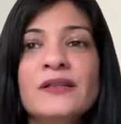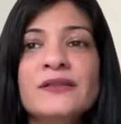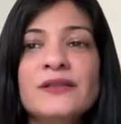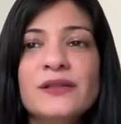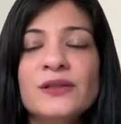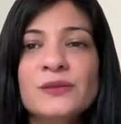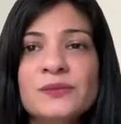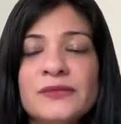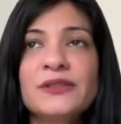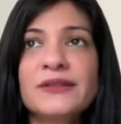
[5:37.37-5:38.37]

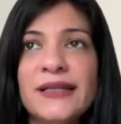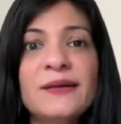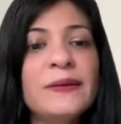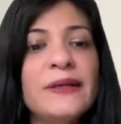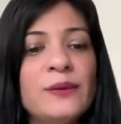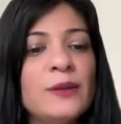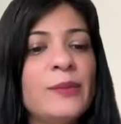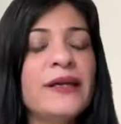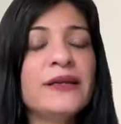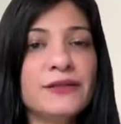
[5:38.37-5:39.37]
So today we
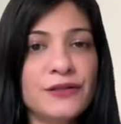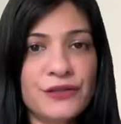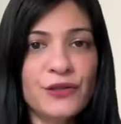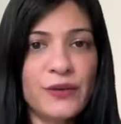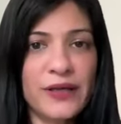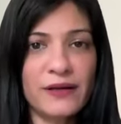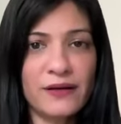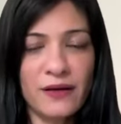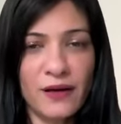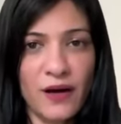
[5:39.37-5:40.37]
will be
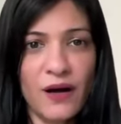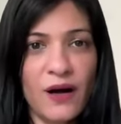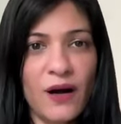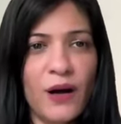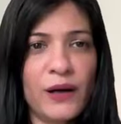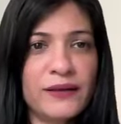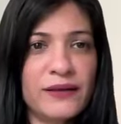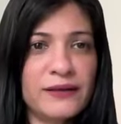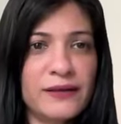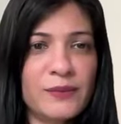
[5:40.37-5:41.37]
continuing
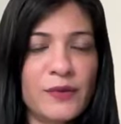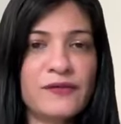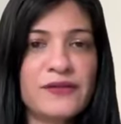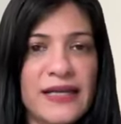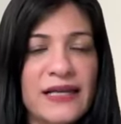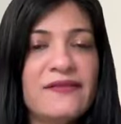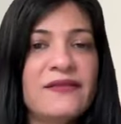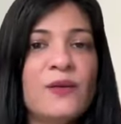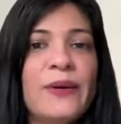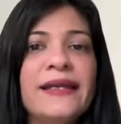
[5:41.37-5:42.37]
on the theme of
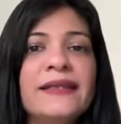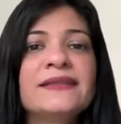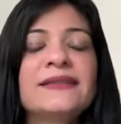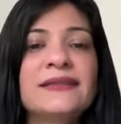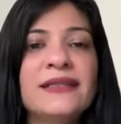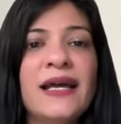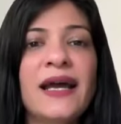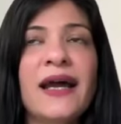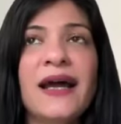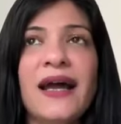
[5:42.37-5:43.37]
self awareness,
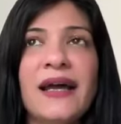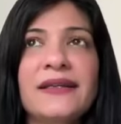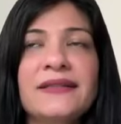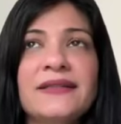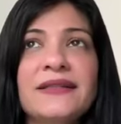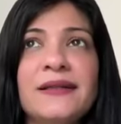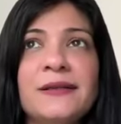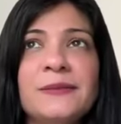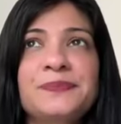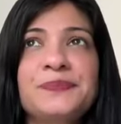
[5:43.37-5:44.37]
and